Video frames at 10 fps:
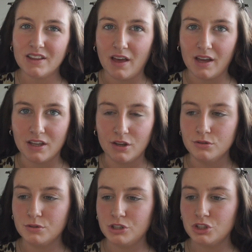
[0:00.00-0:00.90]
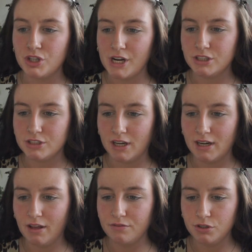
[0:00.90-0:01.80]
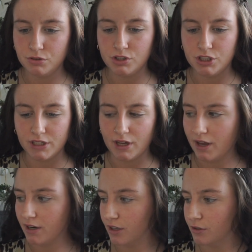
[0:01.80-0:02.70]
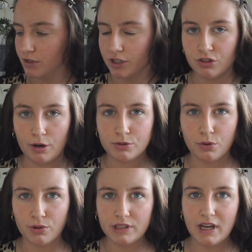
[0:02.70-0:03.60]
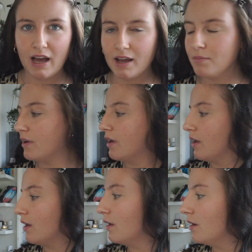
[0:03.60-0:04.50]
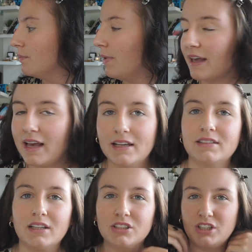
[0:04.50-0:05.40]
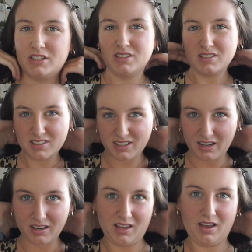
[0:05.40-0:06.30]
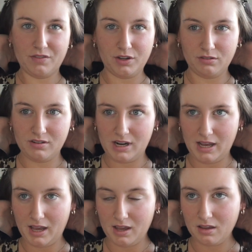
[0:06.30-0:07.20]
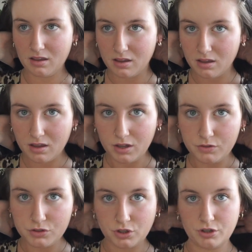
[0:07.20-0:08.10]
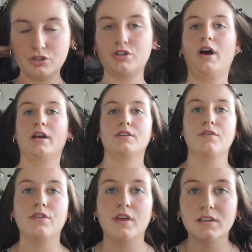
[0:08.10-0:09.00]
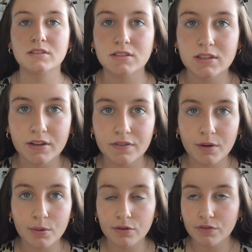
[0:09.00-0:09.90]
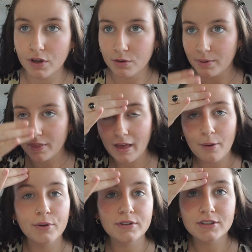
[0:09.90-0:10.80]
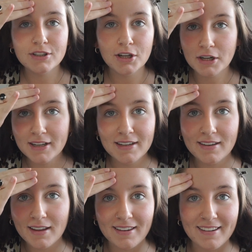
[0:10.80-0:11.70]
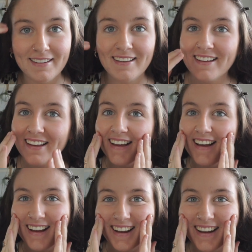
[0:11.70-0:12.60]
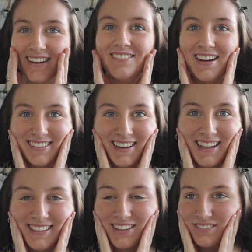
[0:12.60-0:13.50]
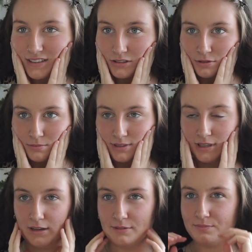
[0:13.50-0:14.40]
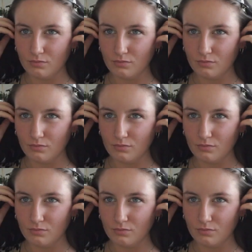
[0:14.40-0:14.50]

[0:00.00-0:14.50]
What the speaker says: that I use, which is strange because I love Neutrogena and I use this scrubs all the time. But I guess that's just skincare for you really. You just gotta try different things and see if they work for you, but that one certainly didn't. But I'm glad it's gone back to normal now.